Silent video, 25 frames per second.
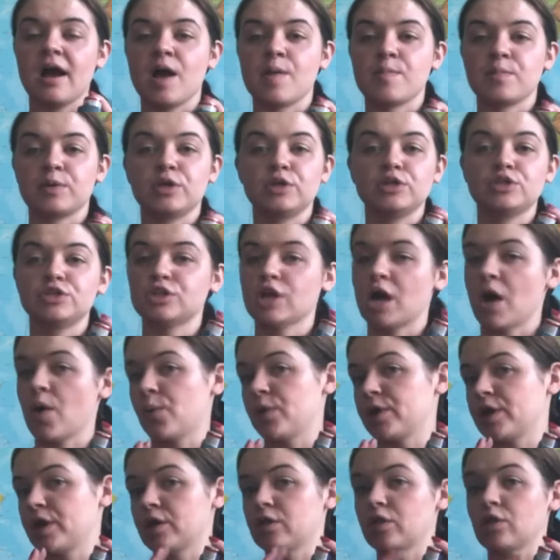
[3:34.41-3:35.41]
You do not
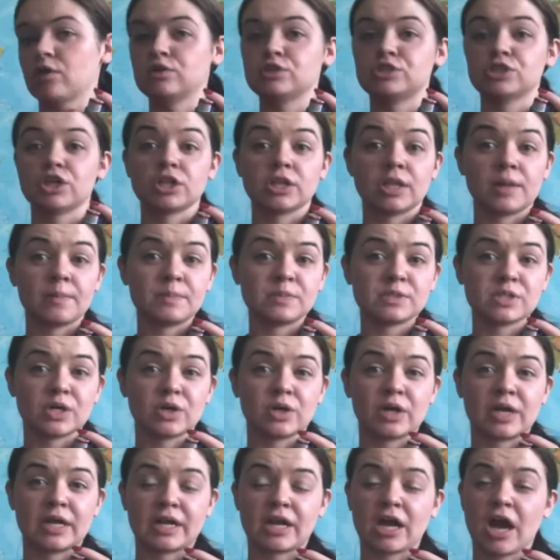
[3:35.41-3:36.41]
want to close your lips
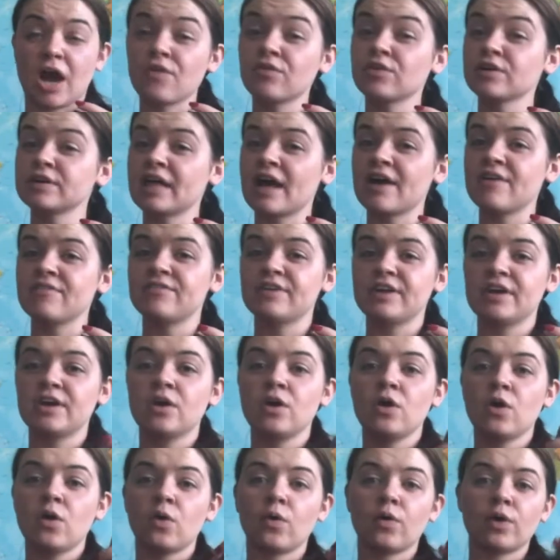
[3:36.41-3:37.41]
and cover that vent,
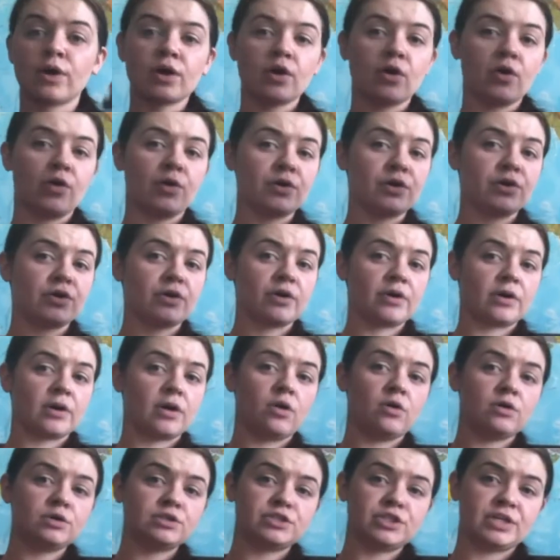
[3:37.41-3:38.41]
or
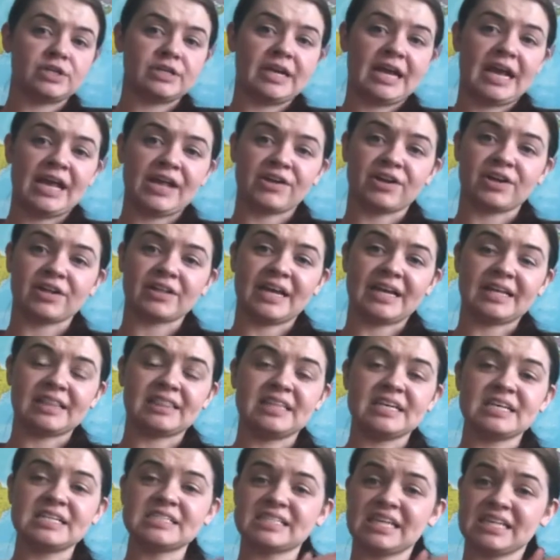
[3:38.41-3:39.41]
hold your inhaler
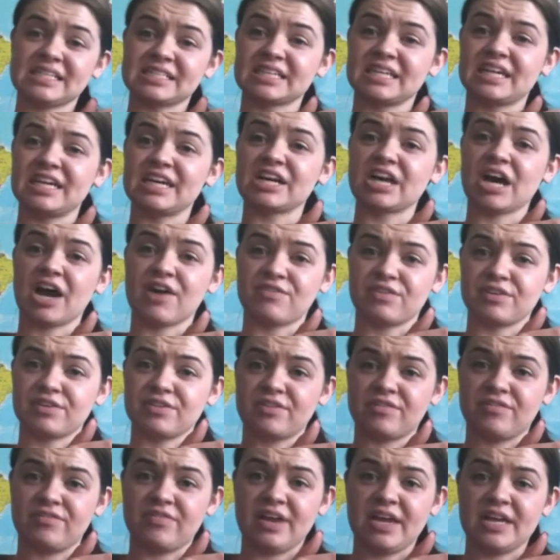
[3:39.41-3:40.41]
like this. That's going to cover
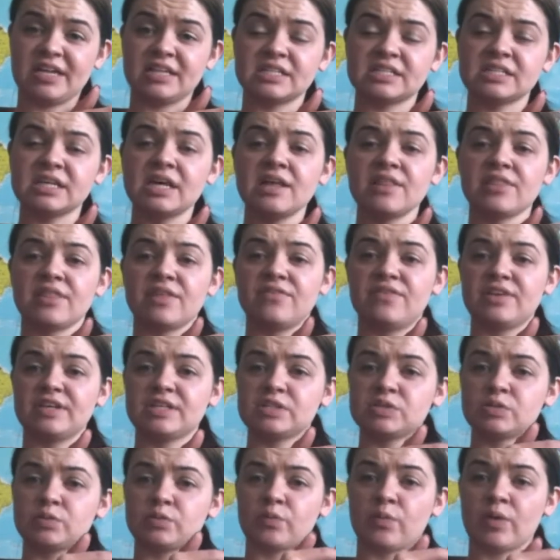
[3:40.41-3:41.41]
the vent. The
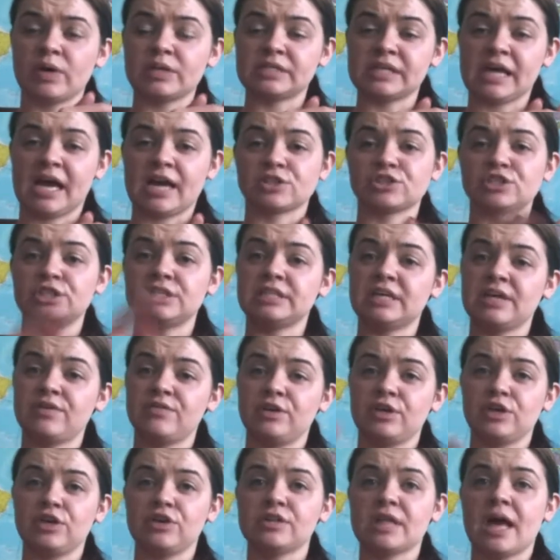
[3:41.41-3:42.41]
vent's what's actually
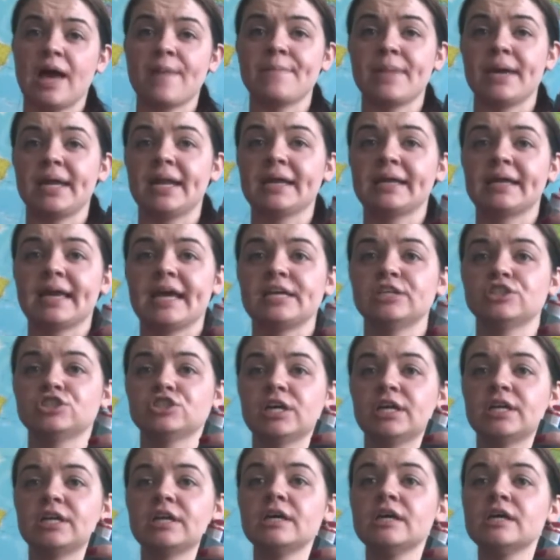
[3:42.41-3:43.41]
giving you that
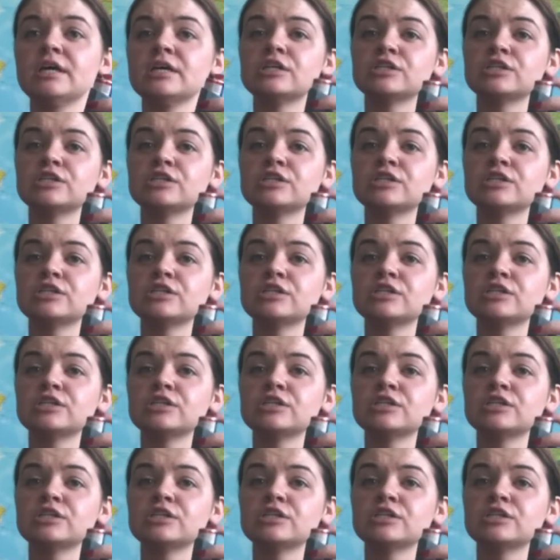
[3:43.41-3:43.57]
medication.